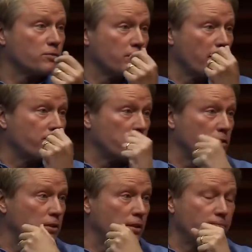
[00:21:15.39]
what the
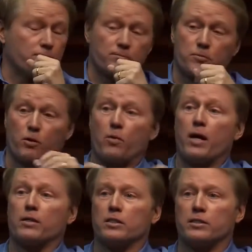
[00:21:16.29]
FTC
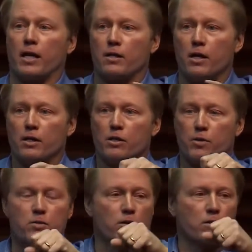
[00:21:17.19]
requires is that you
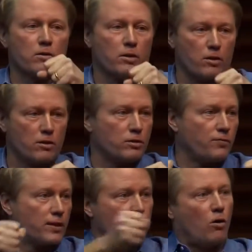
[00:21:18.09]
either you either
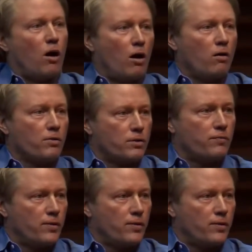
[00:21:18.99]
divest all the